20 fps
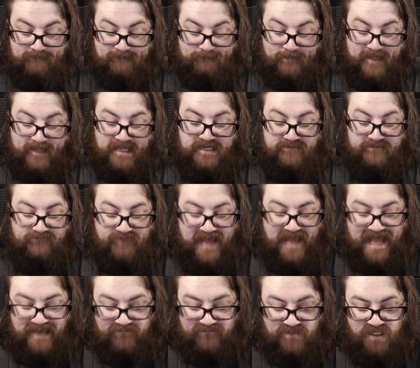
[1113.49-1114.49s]
and then
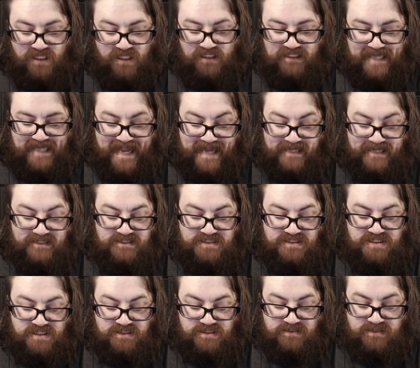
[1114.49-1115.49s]
5
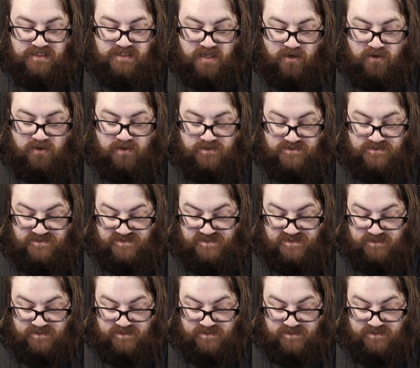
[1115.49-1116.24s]
collection cards.